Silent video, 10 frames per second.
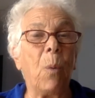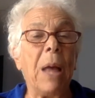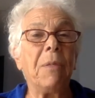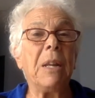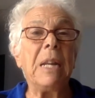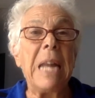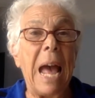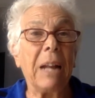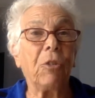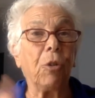when the
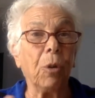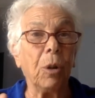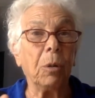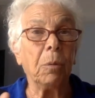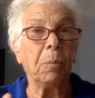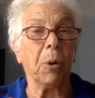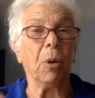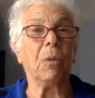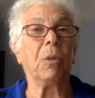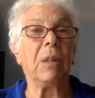natural
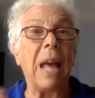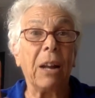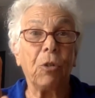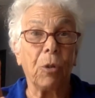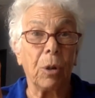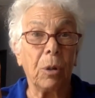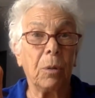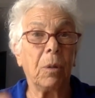birth, natural,